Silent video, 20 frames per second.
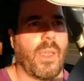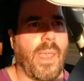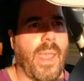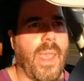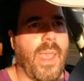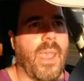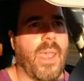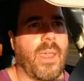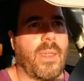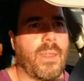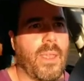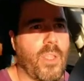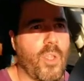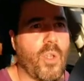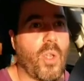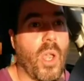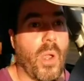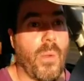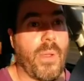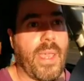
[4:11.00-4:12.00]
and then you
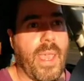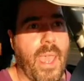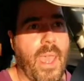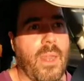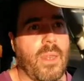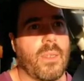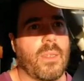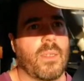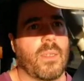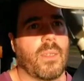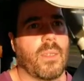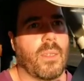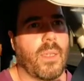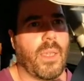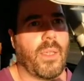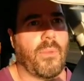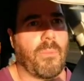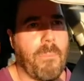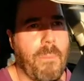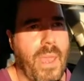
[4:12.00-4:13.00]
go again,
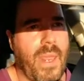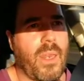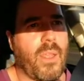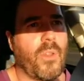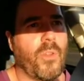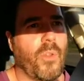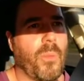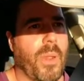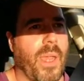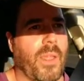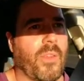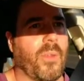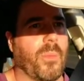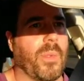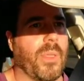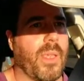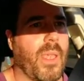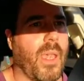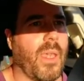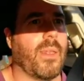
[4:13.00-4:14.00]
as many as you
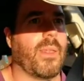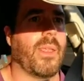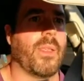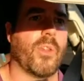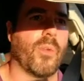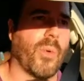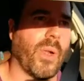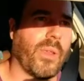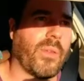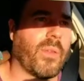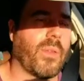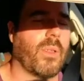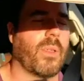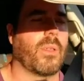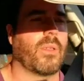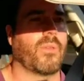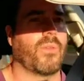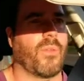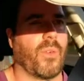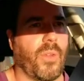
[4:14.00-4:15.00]
possibly can. Then you rest
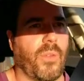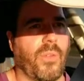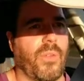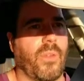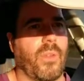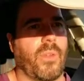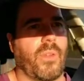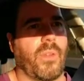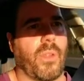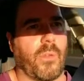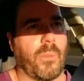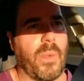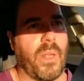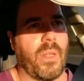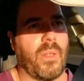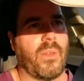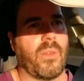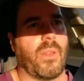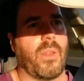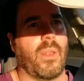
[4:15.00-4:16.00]
for 6
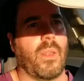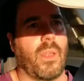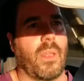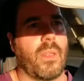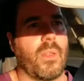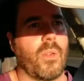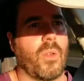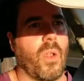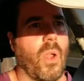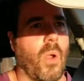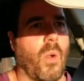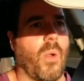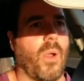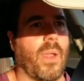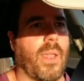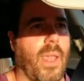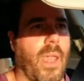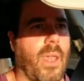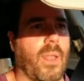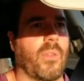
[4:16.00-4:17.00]
minutes, and then you go
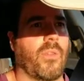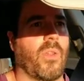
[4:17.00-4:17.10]
again.